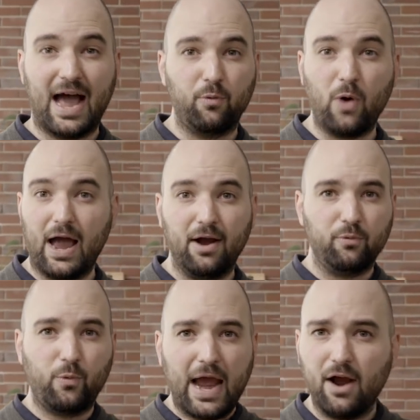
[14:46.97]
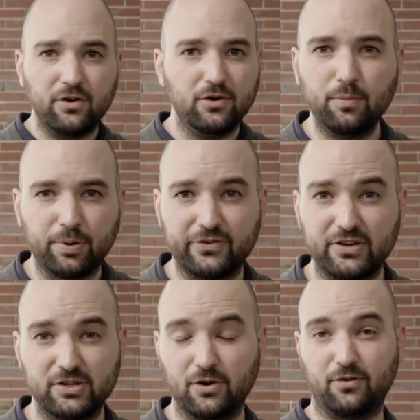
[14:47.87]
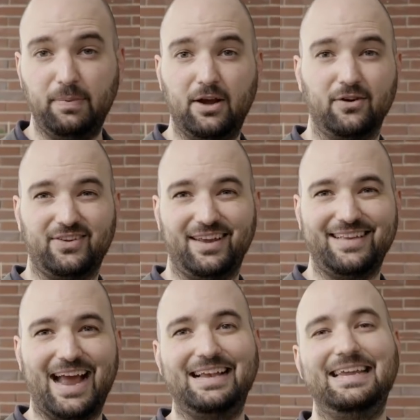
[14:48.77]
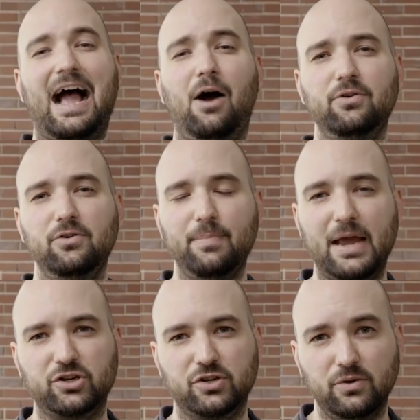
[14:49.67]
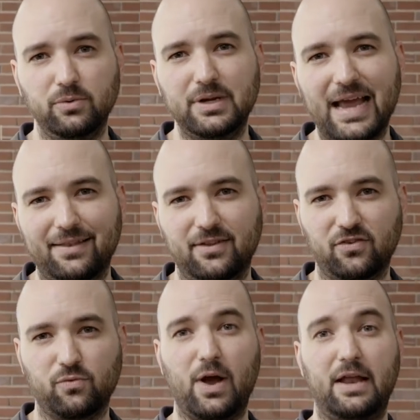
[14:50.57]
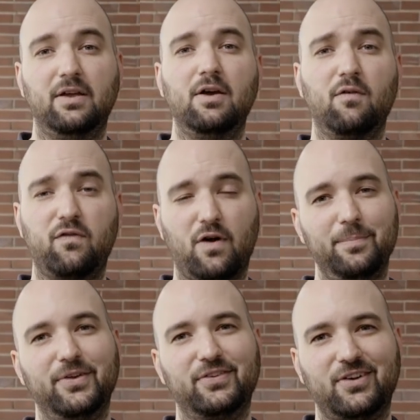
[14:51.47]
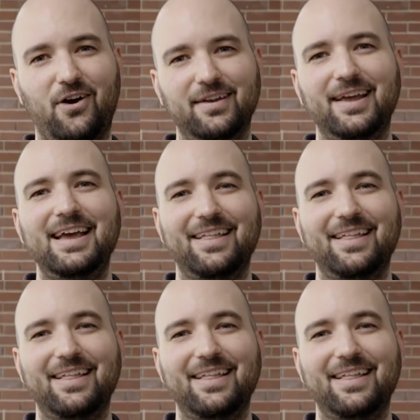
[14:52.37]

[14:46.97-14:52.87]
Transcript: where do you position your speakers exactly, how do you make sure you get this right from the start.